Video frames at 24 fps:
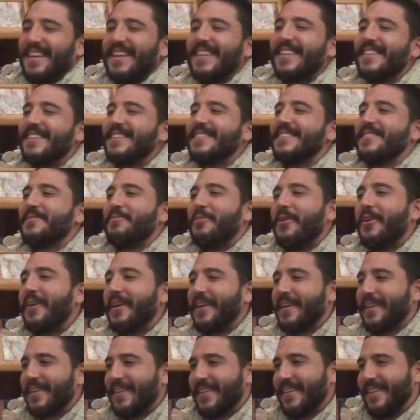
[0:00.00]
This is boring.
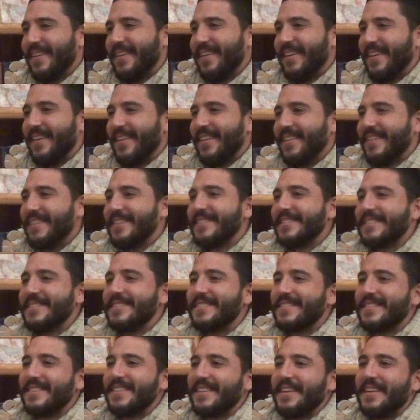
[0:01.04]
This
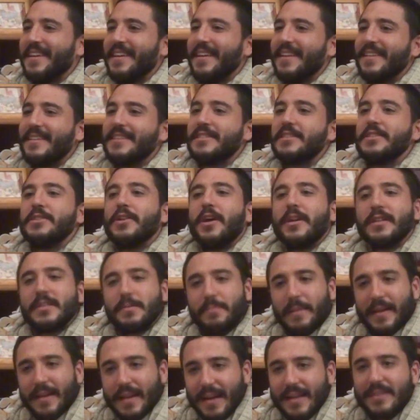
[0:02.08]
is not
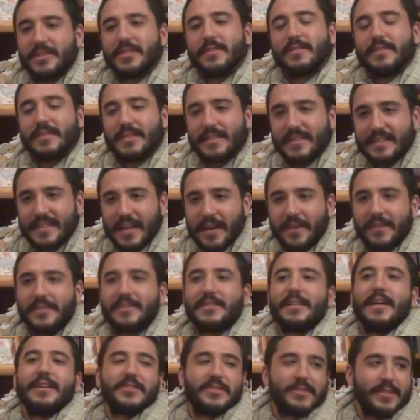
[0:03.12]
speculation, this is there in
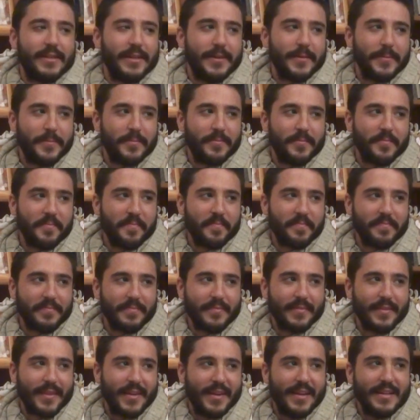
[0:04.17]
Shastra.
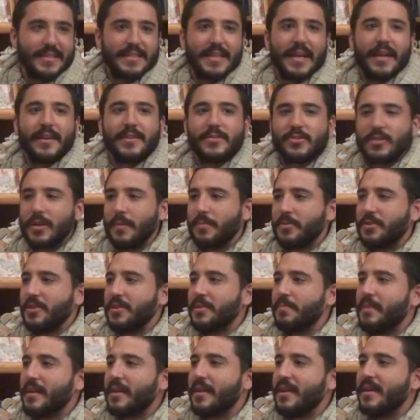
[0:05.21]
It's there in scriptures.
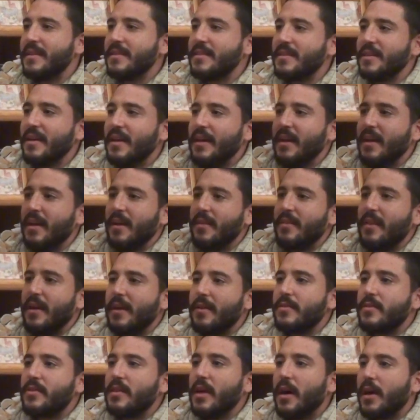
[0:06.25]
Because
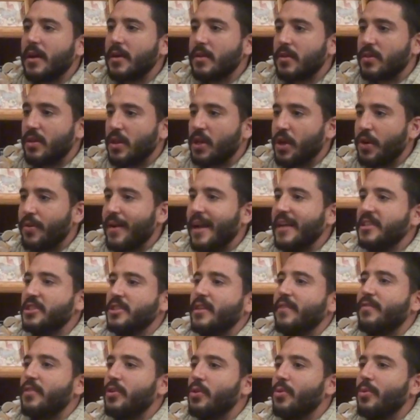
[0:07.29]
the creation
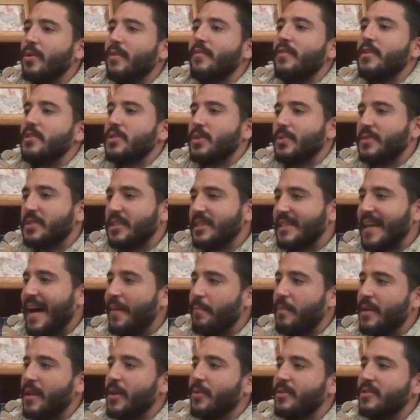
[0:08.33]
of the universe, which is
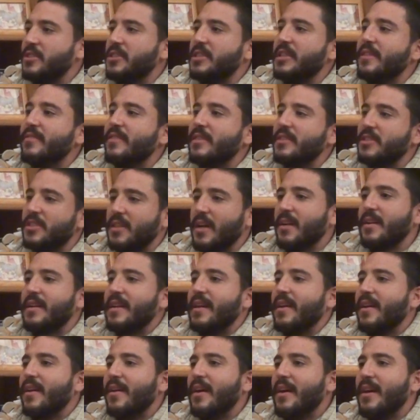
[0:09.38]
happening with Shiva and
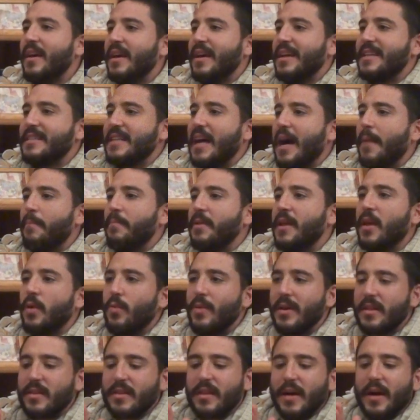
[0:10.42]
Shakti, is happening
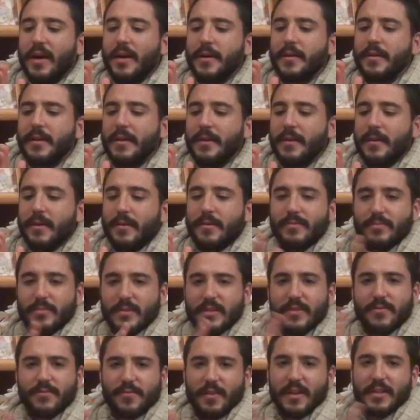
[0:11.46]
with
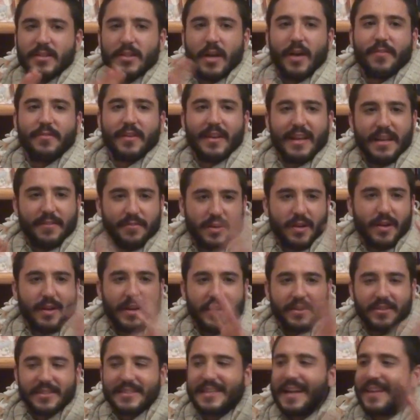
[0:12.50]
philosophically, if you don't
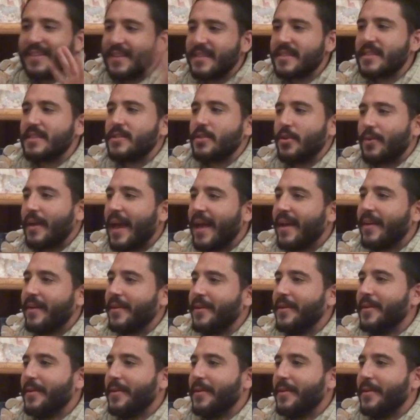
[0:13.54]
understand this, it's okay.